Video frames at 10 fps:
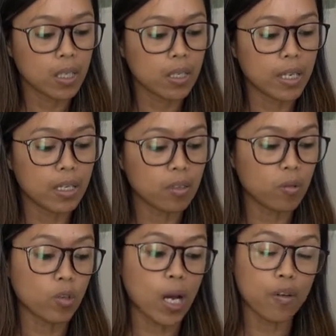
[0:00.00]
And then
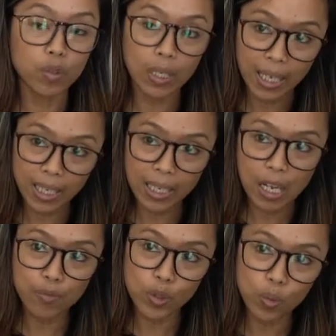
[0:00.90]
you have to log in
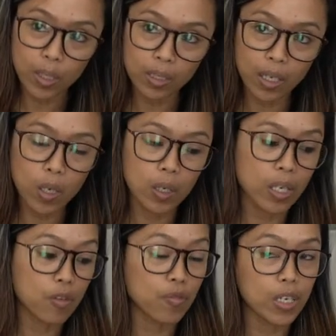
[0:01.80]
after 1 day.
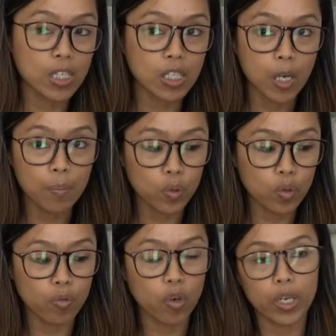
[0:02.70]
If it's
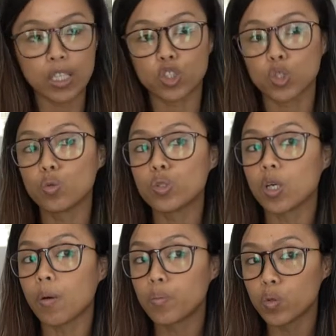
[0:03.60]
approved or it shows
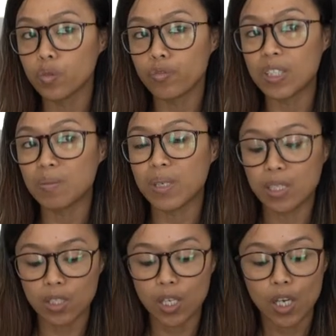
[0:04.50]
approved, it
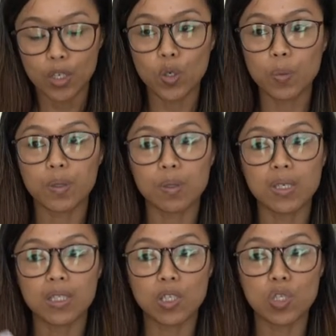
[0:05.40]
means your
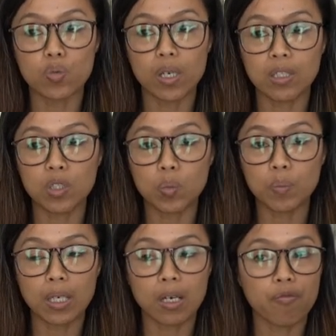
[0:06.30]
permit is ready to
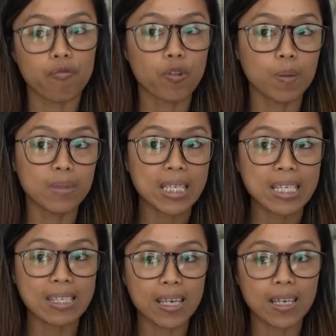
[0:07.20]
pick up from
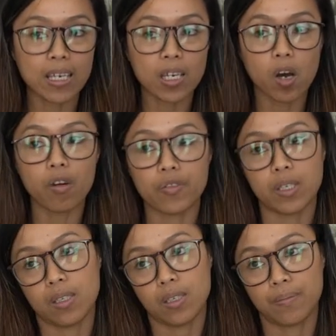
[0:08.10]
DCAA
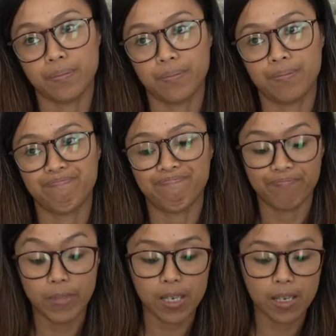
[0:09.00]
office. Okay.
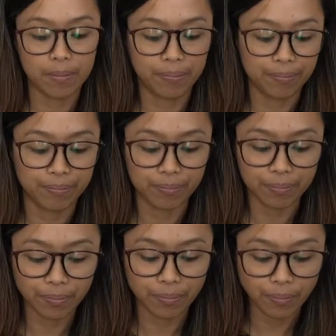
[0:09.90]
And where
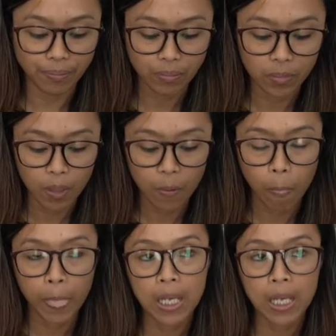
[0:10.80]
DCAA is located?